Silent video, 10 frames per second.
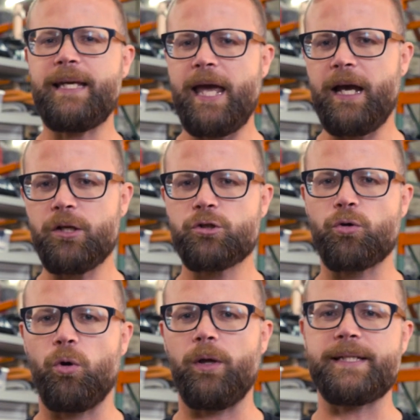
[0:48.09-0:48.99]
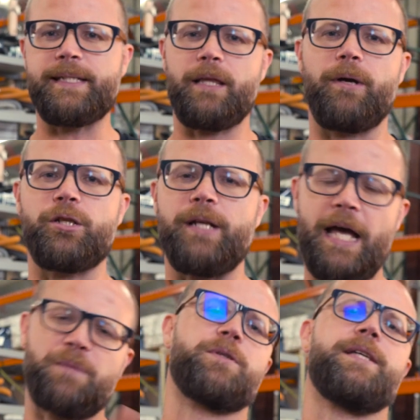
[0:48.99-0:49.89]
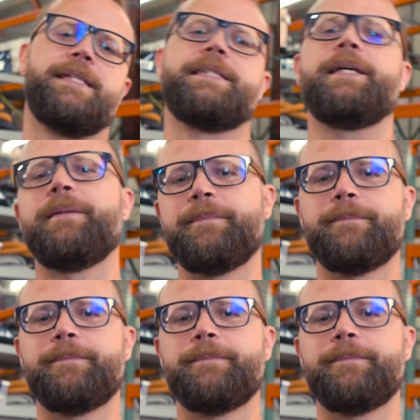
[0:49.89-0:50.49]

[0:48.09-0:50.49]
they can't control acceleration as precisely.